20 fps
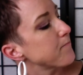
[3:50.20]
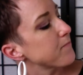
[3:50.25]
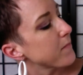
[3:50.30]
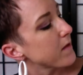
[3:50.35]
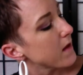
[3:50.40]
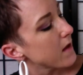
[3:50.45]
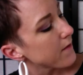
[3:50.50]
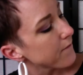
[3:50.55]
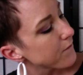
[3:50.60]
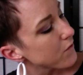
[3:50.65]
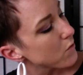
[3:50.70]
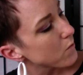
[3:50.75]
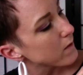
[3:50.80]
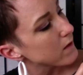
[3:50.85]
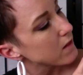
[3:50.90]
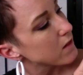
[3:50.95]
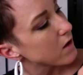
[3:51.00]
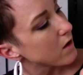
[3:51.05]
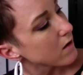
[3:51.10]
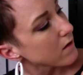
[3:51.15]
If you would
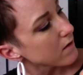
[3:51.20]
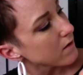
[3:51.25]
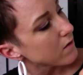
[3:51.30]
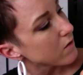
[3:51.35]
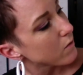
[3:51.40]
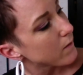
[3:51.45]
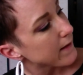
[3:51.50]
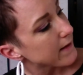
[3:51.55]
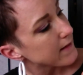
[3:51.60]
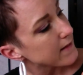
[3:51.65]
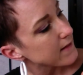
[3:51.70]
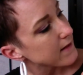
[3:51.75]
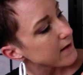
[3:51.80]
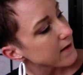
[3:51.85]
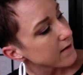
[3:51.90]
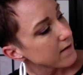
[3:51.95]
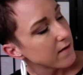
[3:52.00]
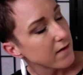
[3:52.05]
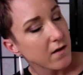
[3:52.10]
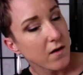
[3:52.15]
look
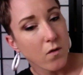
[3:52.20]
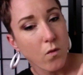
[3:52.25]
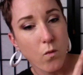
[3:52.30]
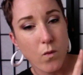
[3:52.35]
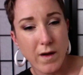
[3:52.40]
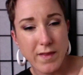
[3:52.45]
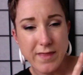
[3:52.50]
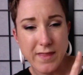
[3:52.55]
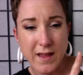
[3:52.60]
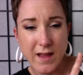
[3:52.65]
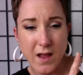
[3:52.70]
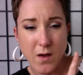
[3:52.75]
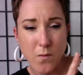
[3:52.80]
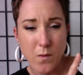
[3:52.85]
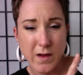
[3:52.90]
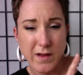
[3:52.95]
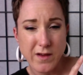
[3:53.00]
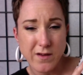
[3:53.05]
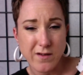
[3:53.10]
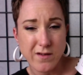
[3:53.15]
quickly, one thing I
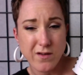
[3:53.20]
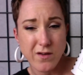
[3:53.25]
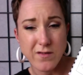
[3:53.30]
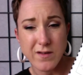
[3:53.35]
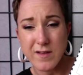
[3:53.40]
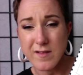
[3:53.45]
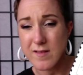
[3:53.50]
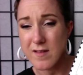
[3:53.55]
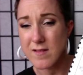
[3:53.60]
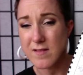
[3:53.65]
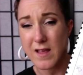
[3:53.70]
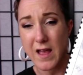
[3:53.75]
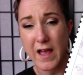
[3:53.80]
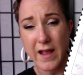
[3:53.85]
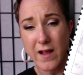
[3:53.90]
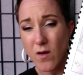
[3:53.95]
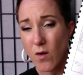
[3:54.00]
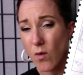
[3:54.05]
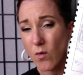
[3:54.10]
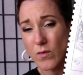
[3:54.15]
want you to notice is I
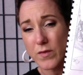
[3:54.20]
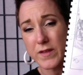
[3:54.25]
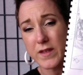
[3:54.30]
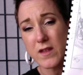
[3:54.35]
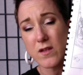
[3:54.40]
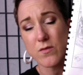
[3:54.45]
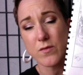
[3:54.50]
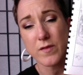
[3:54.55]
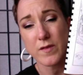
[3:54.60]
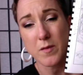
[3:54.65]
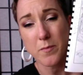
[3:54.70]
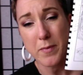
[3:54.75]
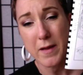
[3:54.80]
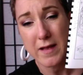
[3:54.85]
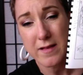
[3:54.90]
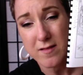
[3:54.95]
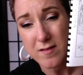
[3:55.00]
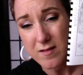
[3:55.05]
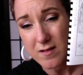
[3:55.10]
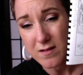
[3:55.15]
only used a
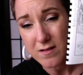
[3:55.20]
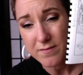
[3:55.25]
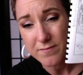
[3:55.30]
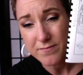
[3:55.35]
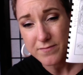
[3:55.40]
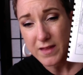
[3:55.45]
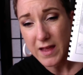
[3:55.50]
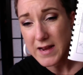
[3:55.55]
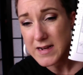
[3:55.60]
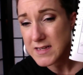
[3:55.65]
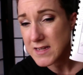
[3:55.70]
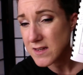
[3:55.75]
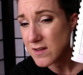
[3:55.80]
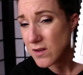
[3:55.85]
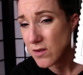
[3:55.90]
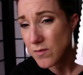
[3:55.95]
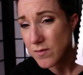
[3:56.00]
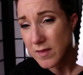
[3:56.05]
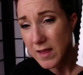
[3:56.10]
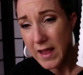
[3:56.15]
pencil. I didn't
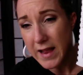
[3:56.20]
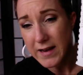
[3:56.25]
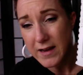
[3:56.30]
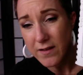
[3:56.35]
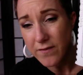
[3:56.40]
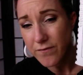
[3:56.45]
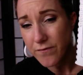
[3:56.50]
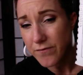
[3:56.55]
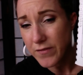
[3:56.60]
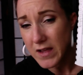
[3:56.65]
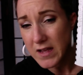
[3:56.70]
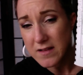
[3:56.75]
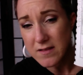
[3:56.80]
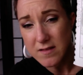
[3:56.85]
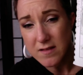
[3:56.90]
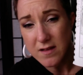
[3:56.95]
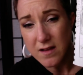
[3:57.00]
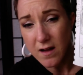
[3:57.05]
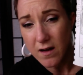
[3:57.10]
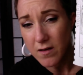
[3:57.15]
use any
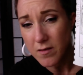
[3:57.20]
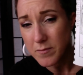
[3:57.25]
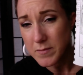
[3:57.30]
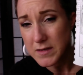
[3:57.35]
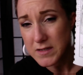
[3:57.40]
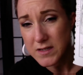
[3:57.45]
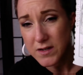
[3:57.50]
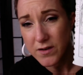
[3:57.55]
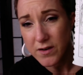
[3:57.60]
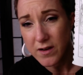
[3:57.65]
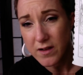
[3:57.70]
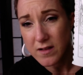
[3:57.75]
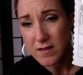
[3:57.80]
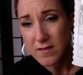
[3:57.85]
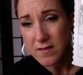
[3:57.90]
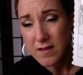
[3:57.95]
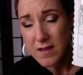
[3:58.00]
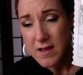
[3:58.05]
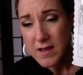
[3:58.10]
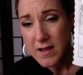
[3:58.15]
fancy art
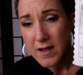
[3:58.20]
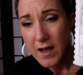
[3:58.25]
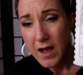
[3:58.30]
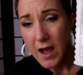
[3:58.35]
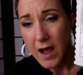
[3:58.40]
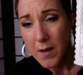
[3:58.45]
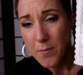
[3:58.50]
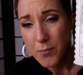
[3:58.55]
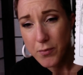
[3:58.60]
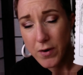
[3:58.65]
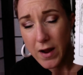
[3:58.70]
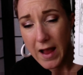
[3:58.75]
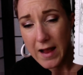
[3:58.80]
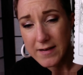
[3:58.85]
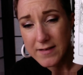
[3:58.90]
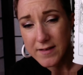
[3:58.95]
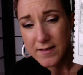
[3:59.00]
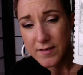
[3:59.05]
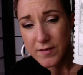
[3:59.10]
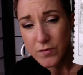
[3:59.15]
materials. I
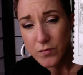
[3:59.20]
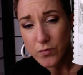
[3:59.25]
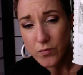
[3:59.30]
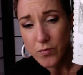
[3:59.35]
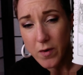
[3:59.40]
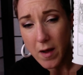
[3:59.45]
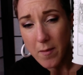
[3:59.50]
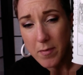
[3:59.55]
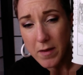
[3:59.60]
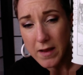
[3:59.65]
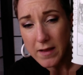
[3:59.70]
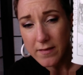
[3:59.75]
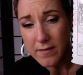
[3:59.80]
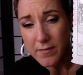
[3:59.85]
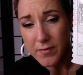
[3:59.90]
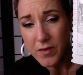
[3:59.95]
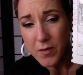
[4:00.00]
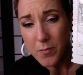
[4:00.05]
practiced rubbing the